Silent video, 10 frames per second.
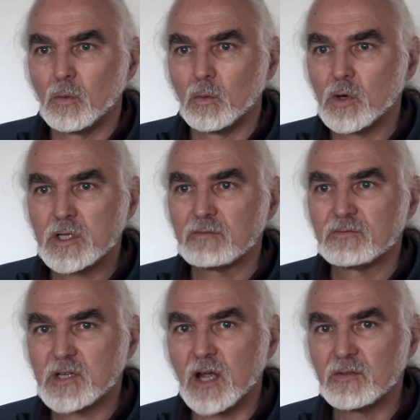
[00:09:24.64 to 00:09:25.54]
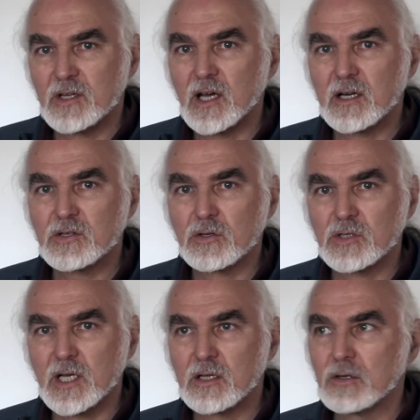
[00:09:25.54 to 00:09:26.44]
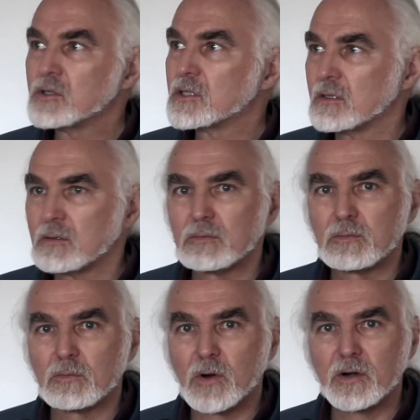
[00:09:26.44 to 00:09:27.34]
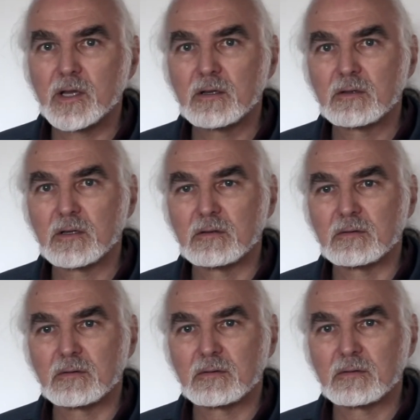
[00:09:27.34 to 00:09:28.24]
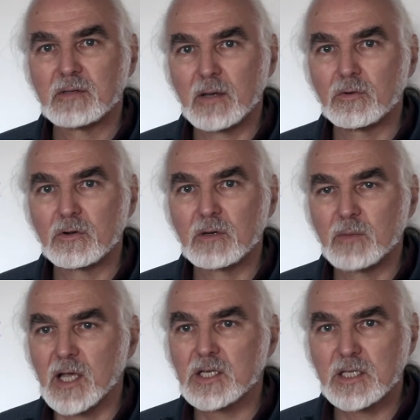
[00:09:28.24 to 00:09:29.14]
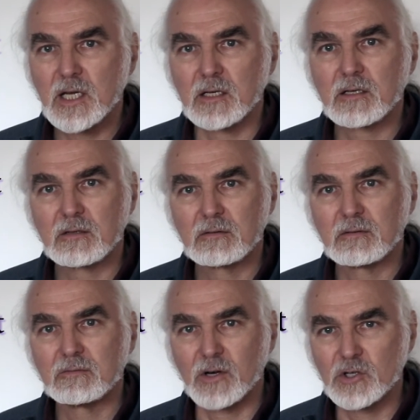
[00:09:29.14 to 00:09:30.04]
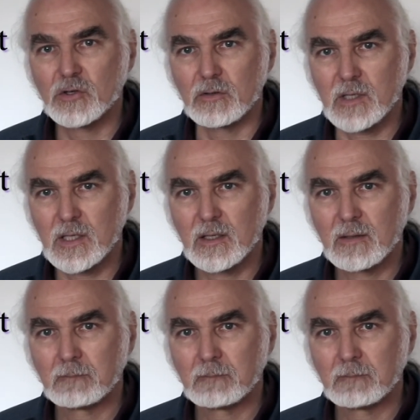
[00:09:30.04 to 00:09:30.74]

would it have done the dinosaurs any good to worry that they were all going to be extinct very shortly?